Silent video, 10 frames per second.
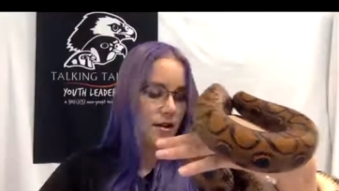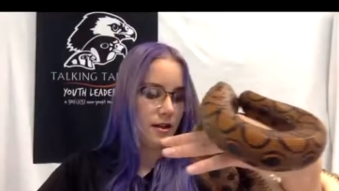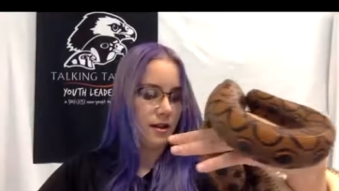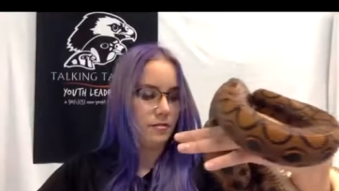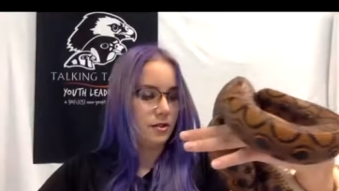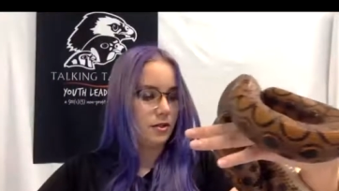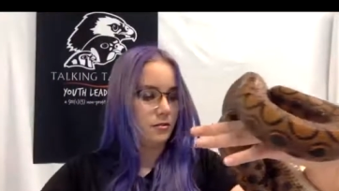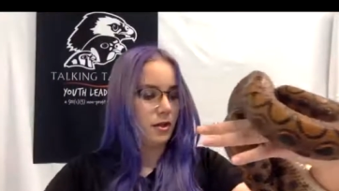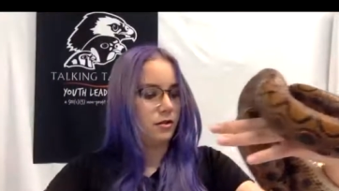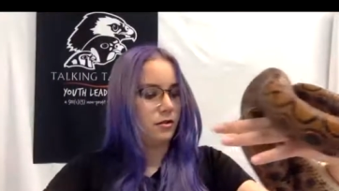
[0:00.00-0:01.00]
Uh, Miss
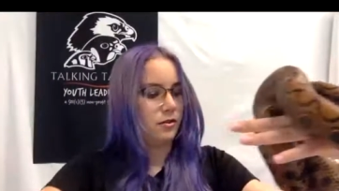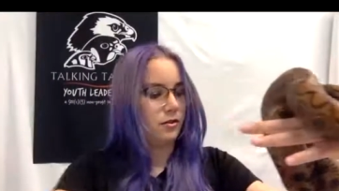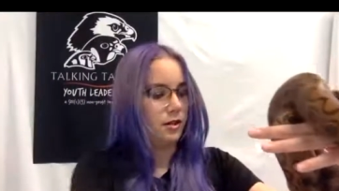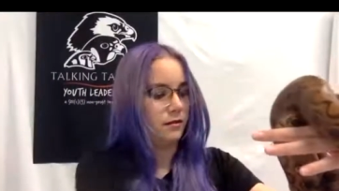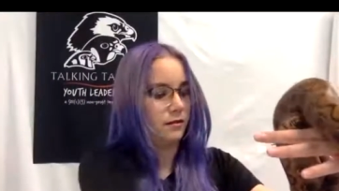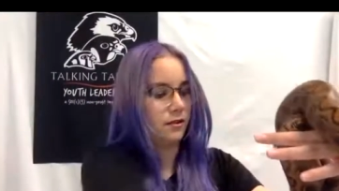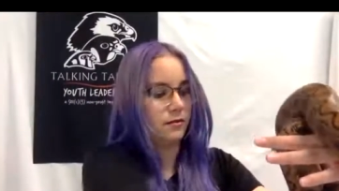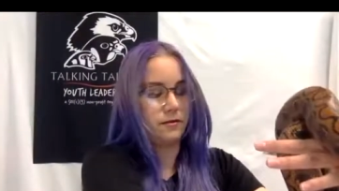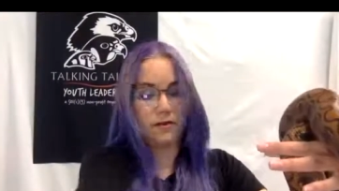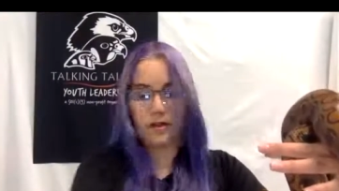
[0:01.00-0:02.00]
Rachel, you can feel
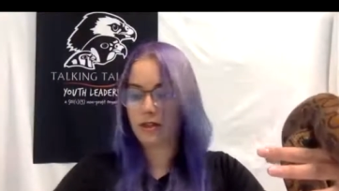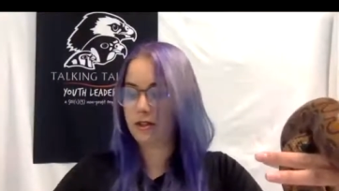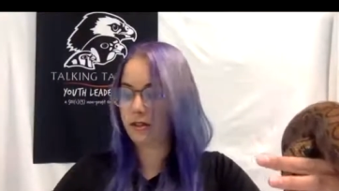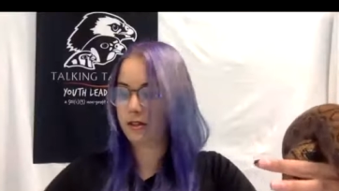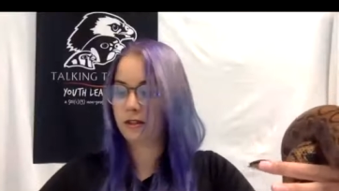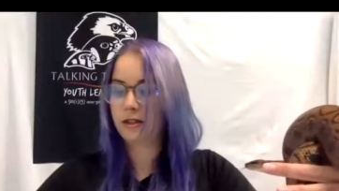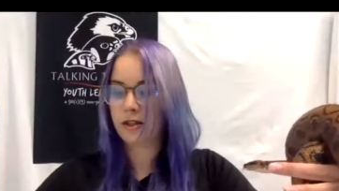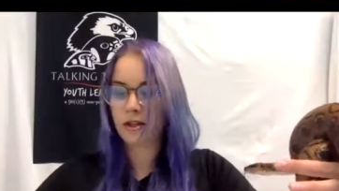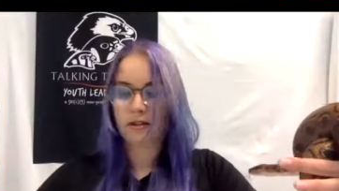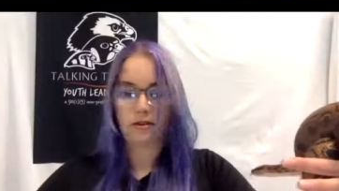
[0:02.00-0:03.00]
free
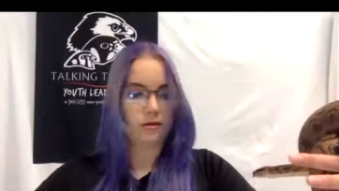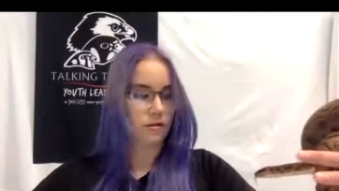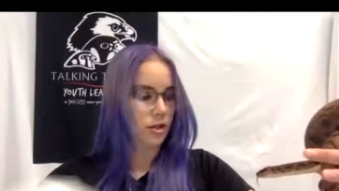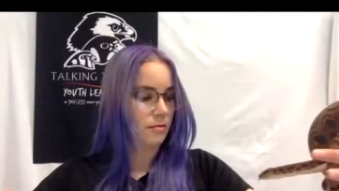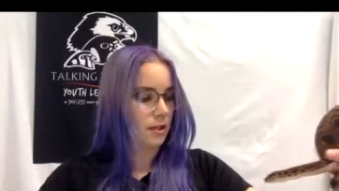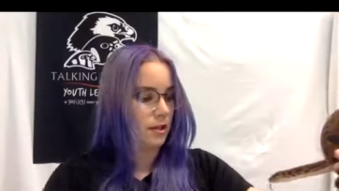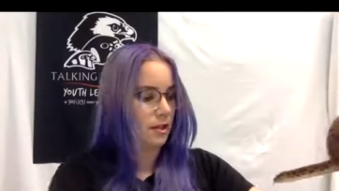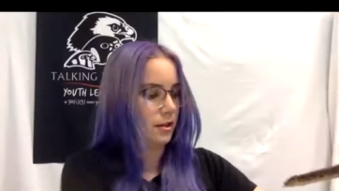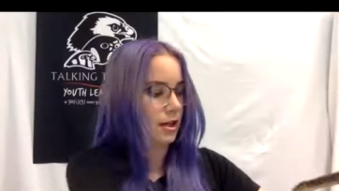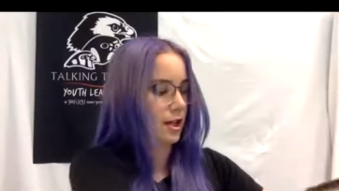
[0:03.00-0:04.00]
to jump in
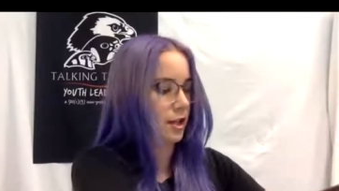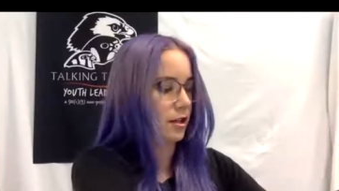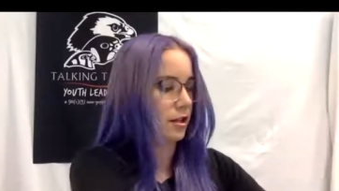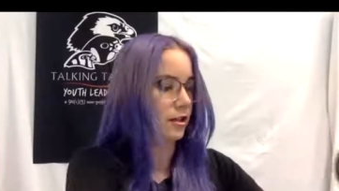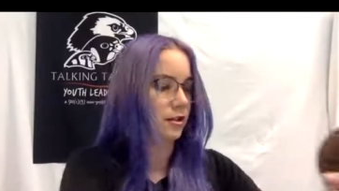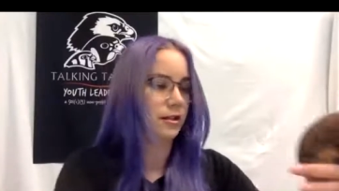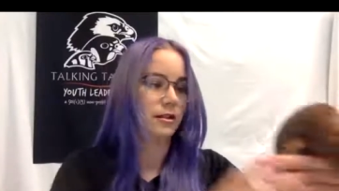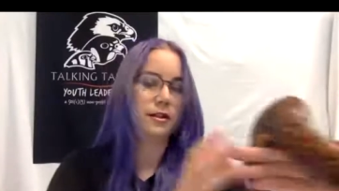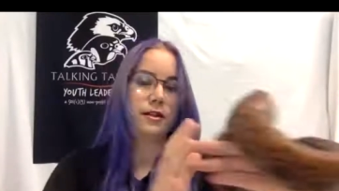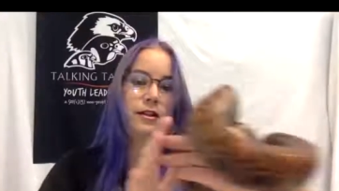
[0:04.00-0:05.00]
on any
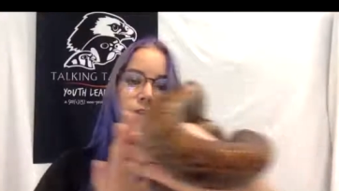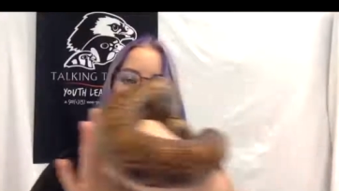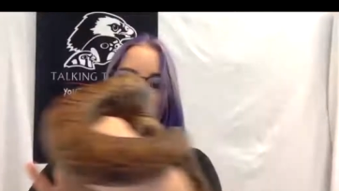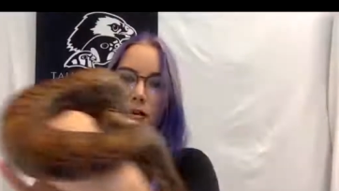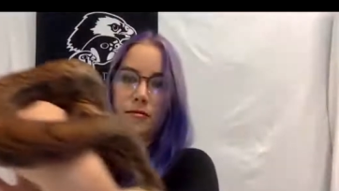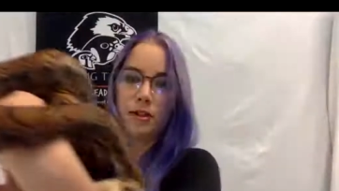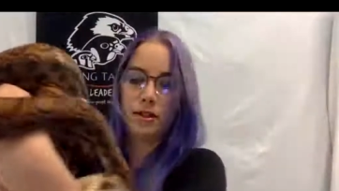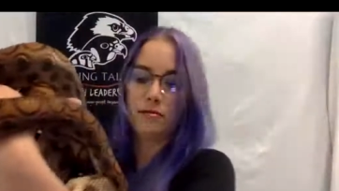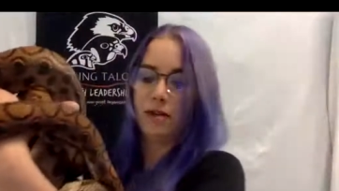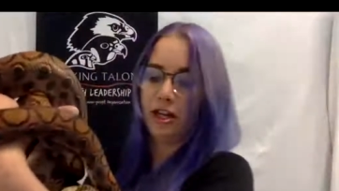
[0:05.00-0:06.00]
um,
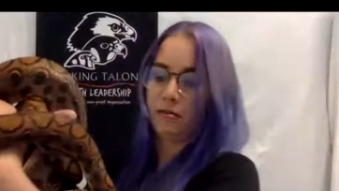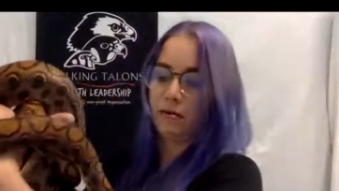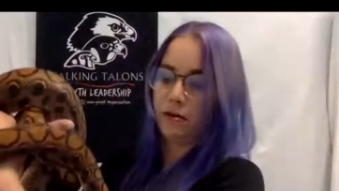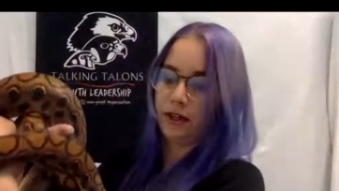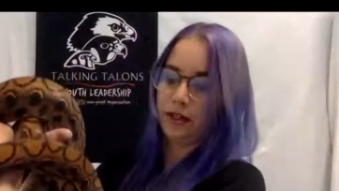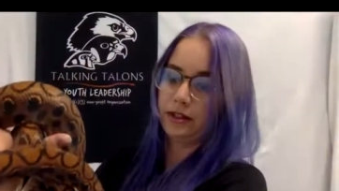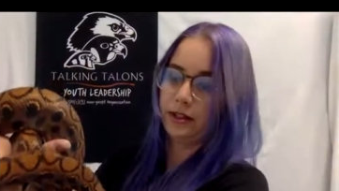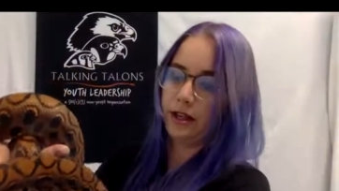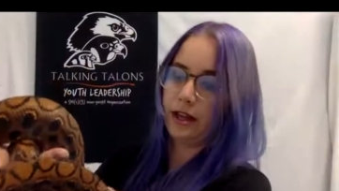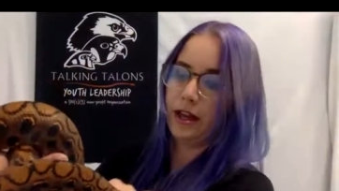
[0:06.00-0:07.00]
main points
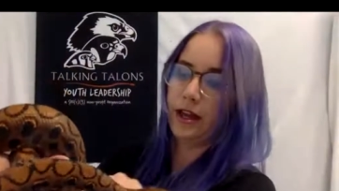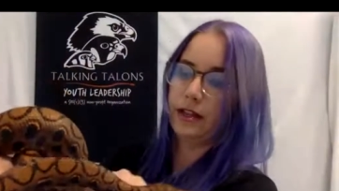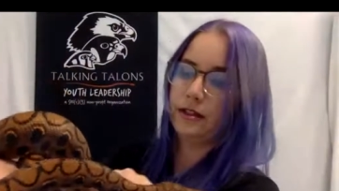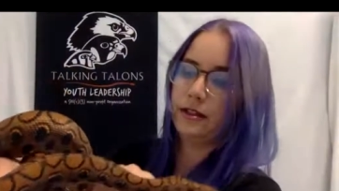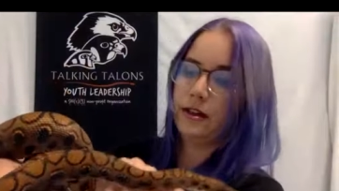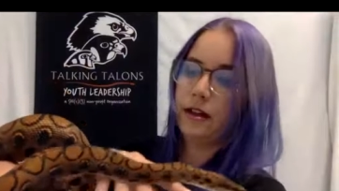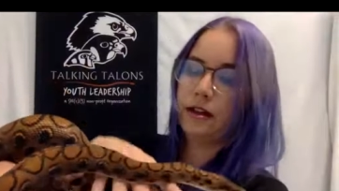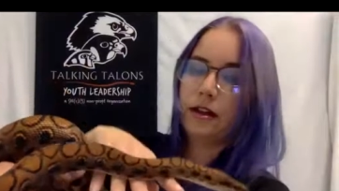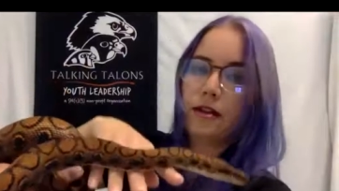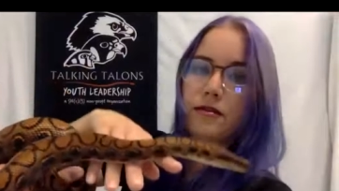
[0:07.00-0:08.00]
that I did not
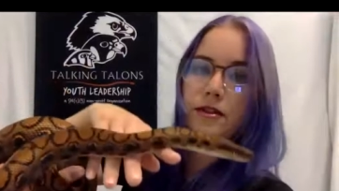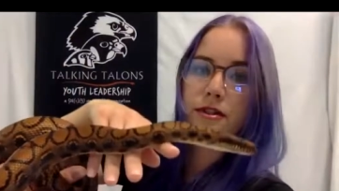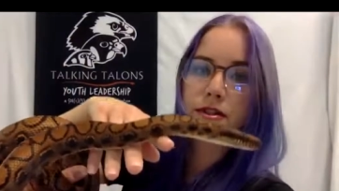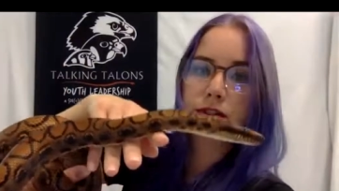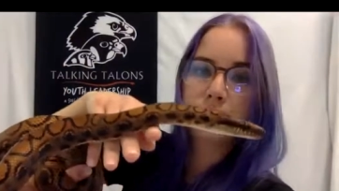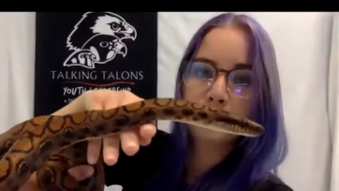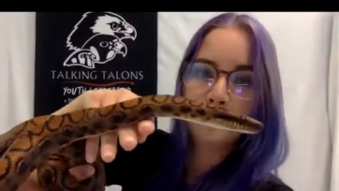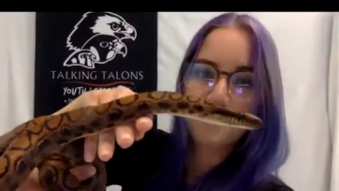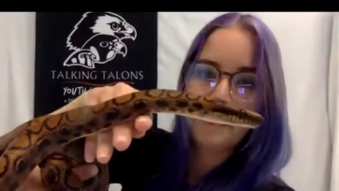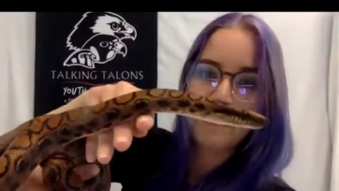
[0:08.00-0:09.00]
cover.
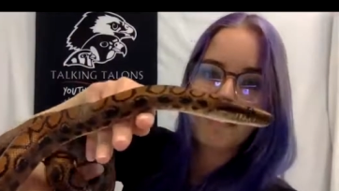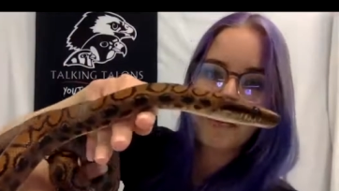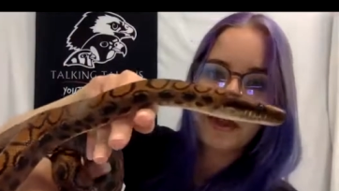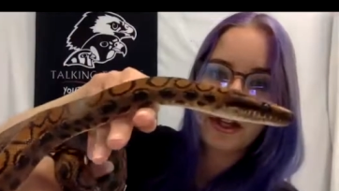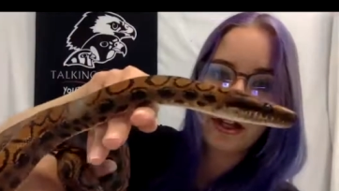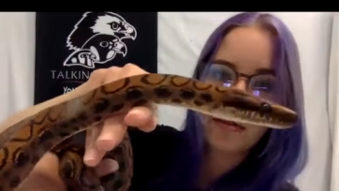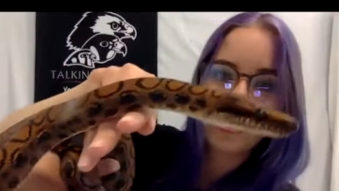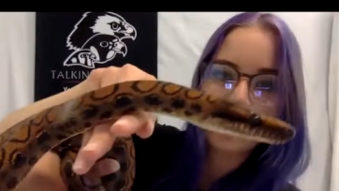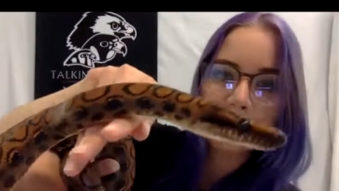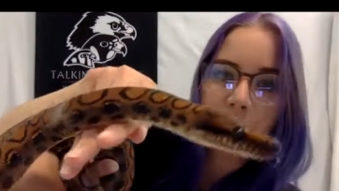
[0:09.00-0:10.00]
Um,
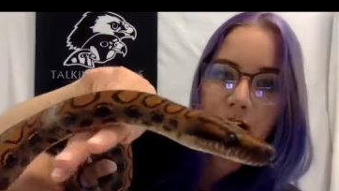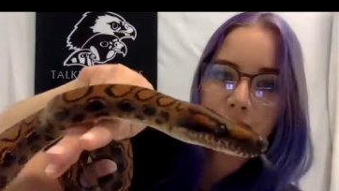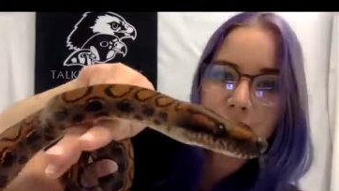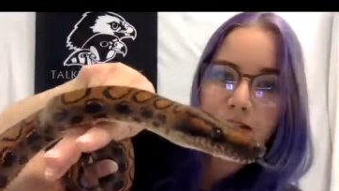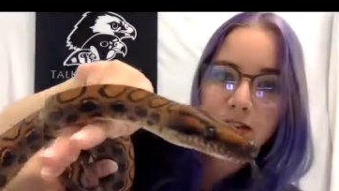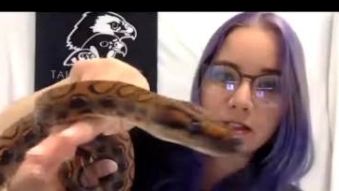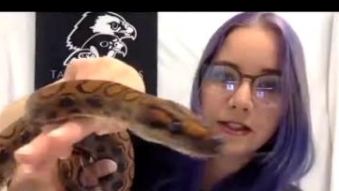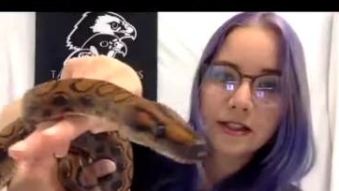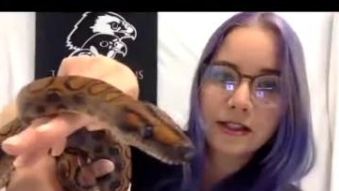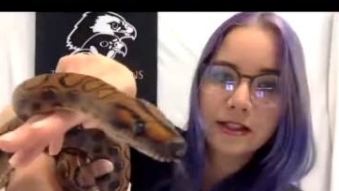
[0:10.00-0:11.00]
otherwise,
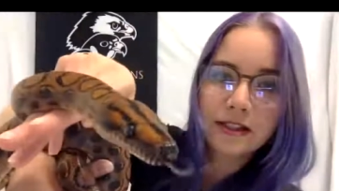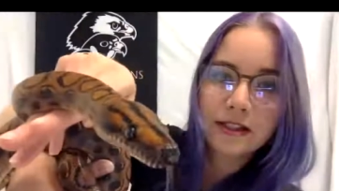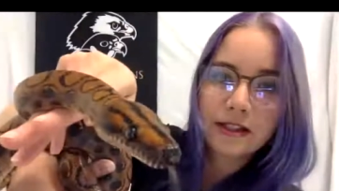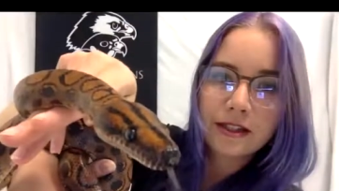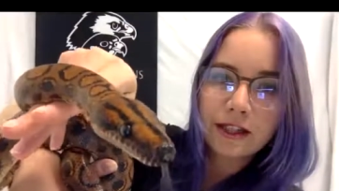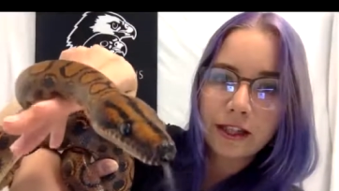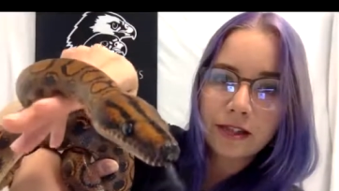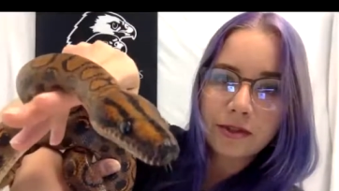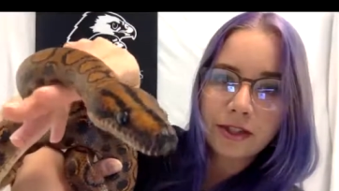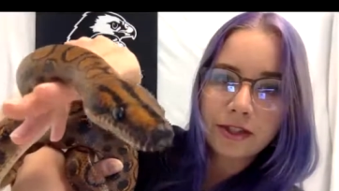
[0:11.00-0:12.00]

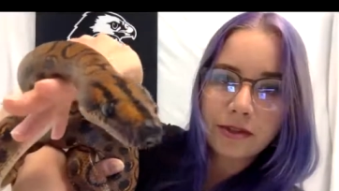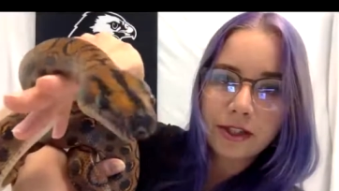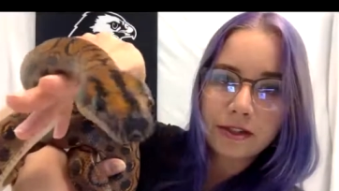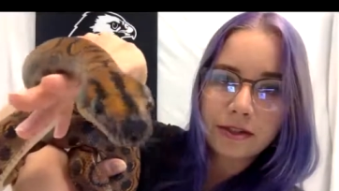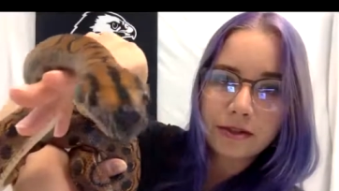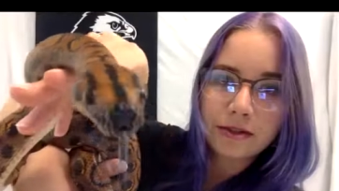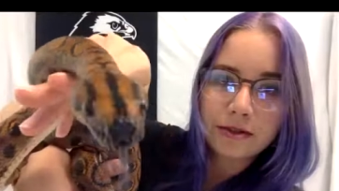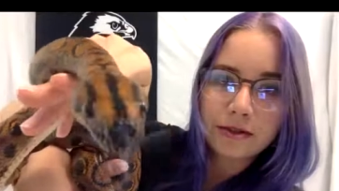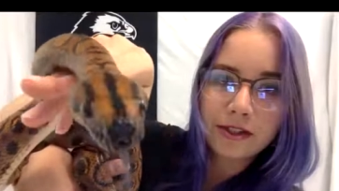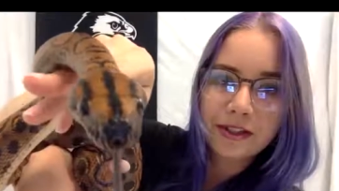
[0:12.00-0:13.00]
I'm just going
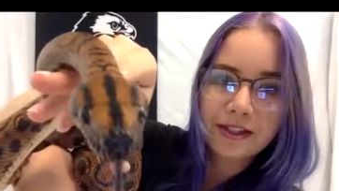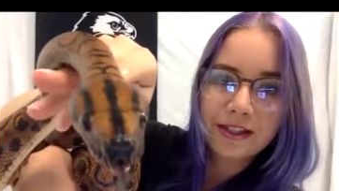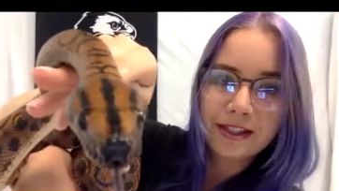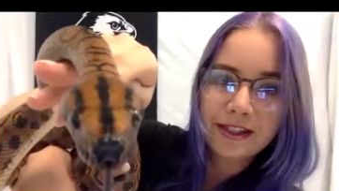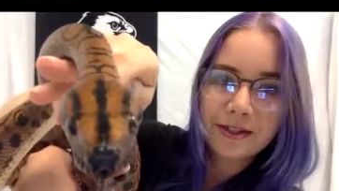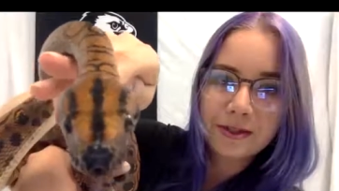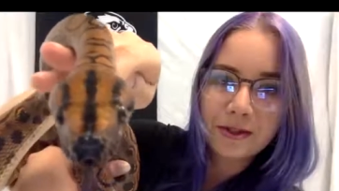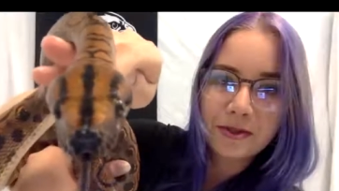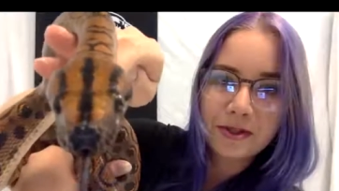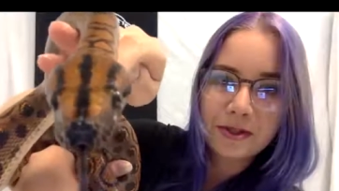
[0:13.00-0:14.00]
to
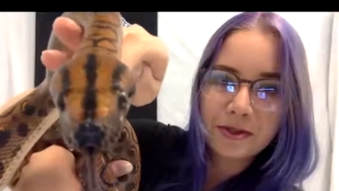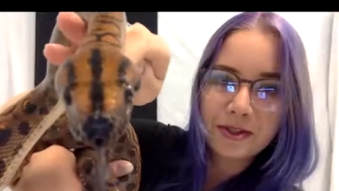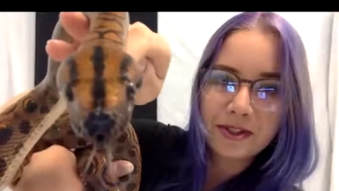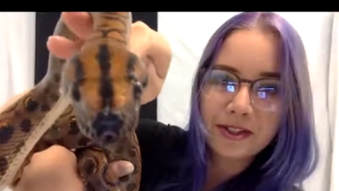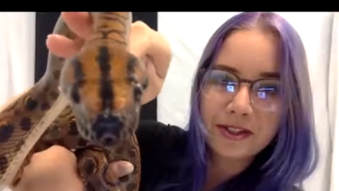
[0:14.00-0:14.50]
show you